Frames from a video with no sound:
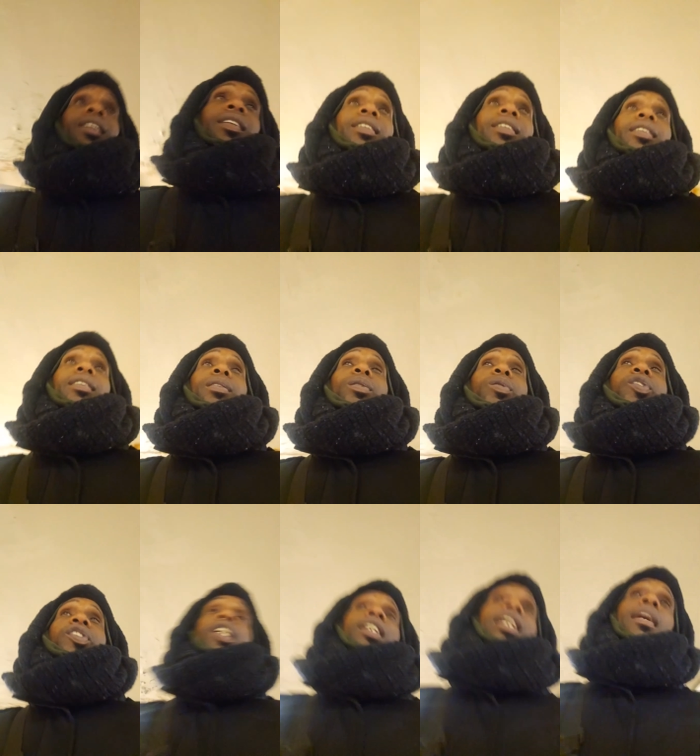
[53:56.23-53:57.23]
You know what I'm
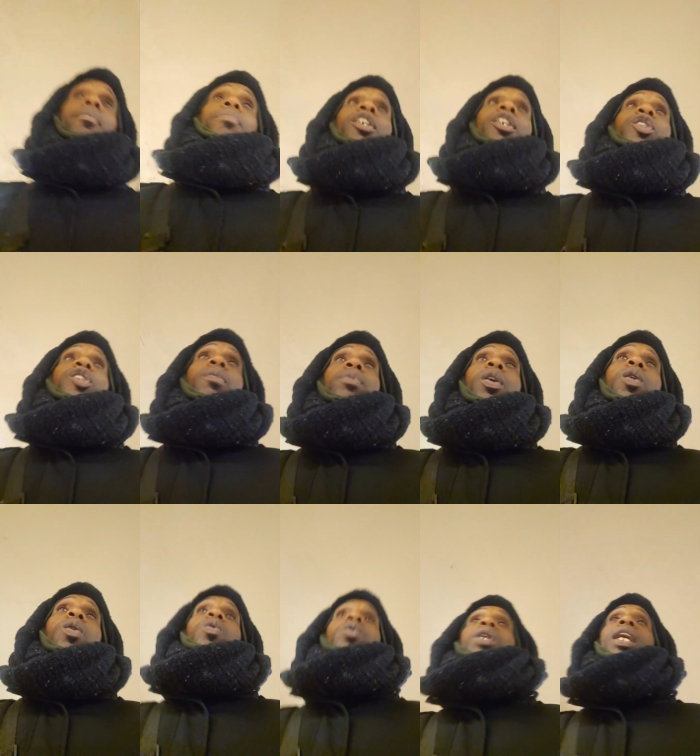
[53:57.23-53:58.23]
saying? Got maced up the
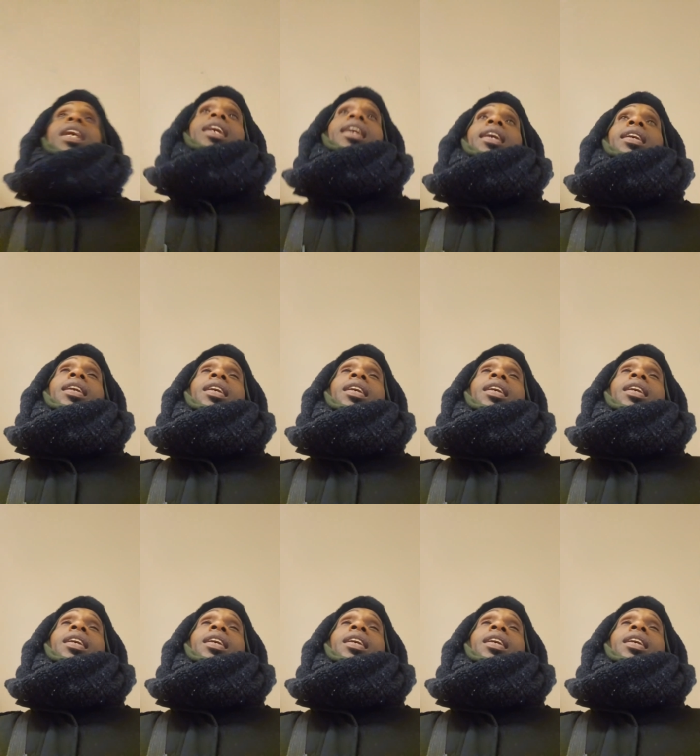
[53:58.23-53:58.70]
whole nine.